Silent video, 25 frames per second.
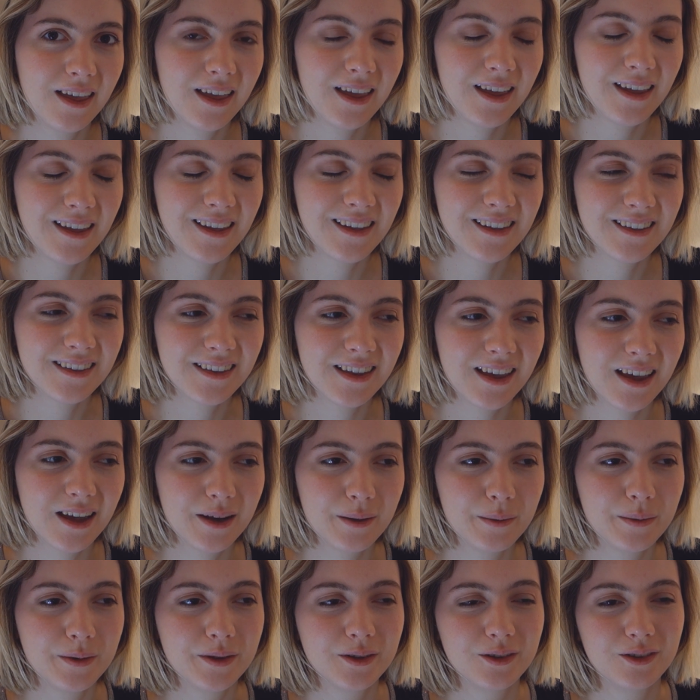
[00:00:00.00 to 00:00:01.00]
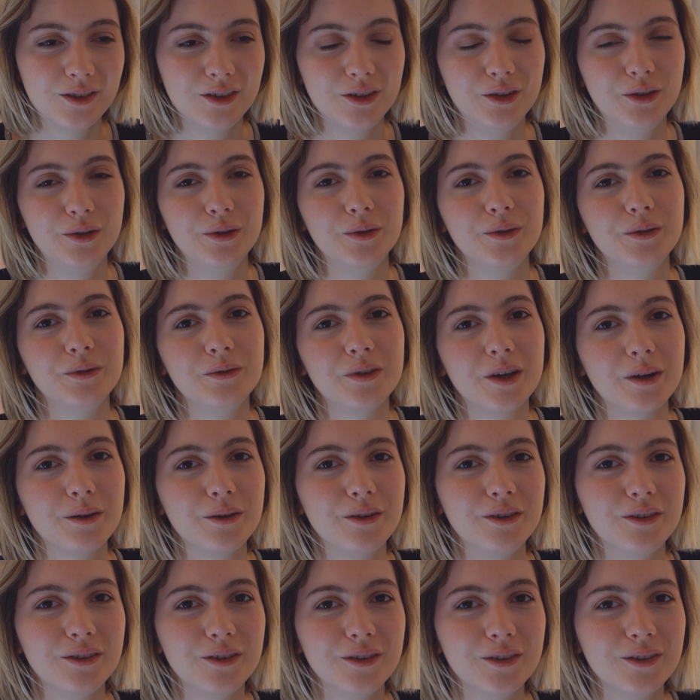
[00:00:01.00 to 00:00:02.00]
and I will see you very
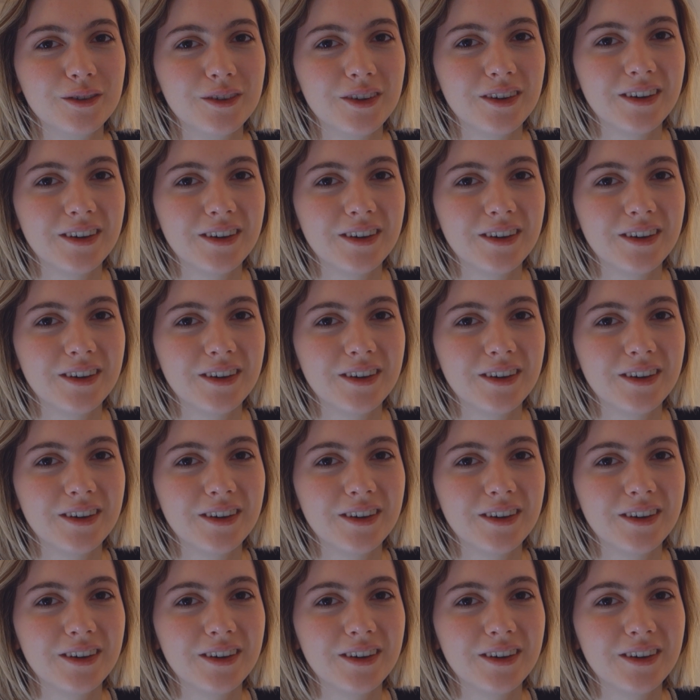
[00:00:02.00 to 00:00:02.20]
soon.